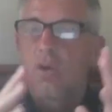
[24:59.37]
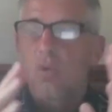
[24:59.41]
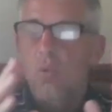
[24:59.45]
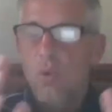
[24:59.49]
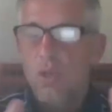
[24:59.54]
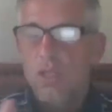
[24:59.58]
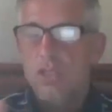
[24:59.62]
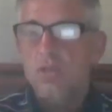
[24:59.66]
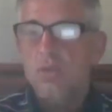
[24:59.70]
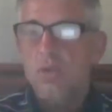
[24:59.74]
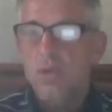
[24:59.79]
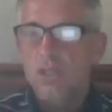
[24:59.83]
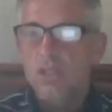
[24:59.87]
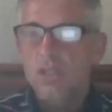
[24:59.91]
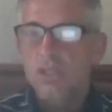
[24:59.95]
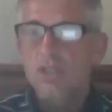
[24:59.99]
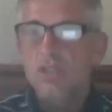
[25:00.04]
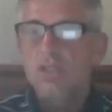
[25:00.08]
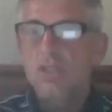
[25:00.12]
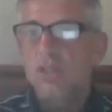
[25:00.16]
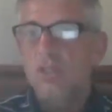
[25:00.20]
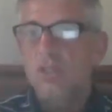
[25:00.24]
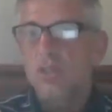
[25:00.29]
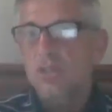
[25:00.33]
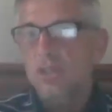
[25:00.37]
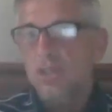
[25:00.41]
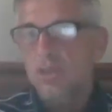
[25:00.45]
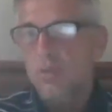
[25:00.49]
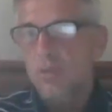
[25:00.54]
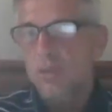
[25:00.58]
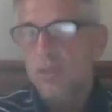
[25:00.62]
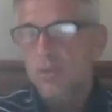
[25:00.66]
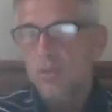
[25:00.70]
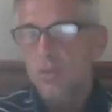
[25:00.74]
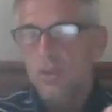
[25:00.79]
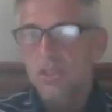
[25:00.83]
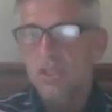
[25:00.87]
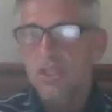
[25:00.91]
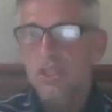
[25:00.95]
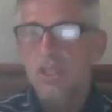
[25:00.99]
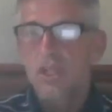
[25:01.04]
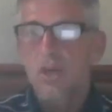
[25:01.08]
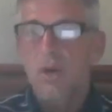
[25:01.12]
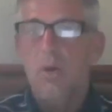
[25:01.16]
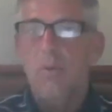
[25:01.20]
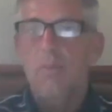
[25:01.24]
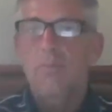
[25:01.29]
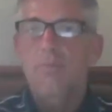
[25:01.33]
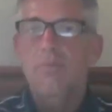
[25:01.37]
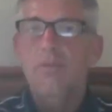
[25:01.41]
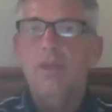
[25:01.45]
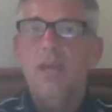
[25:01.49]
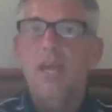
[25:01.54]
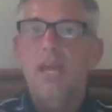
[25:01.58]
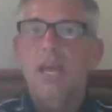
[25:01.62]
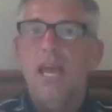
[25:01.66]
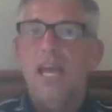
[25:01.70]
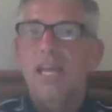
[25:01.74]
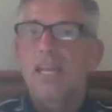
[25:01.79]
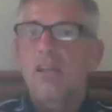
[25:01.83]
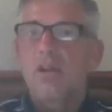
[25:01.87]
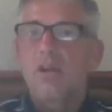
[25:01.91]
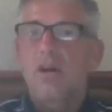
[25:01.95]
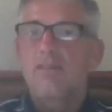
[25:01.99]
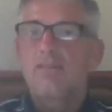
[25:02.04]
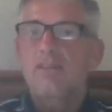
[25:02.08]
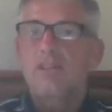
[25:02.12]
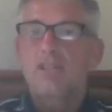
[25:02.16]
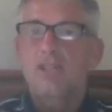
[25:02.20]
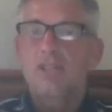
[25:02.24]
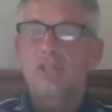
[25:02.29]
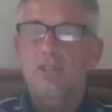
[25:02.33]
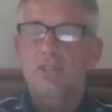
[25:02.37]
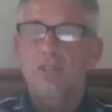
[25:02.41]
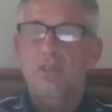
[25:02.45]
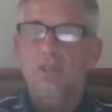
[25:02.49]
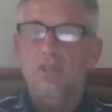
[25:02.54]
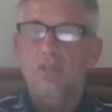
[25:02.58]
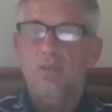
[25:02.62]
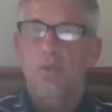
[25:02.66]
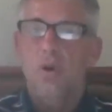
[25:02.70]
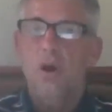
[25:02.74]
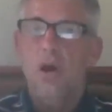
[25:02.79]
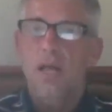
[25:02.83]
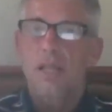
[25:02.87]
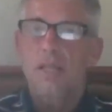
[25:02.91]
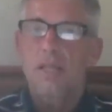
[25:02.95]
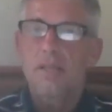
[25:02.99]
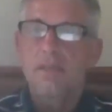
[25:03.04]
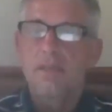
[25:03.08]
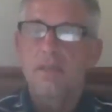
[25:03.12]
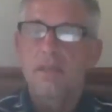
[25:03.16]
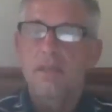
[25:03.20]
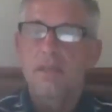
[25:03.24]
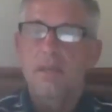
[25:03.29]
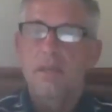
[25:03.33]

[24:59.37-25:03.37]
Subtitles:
which ones you choose and which ones you don't. And you don't have to choose just one.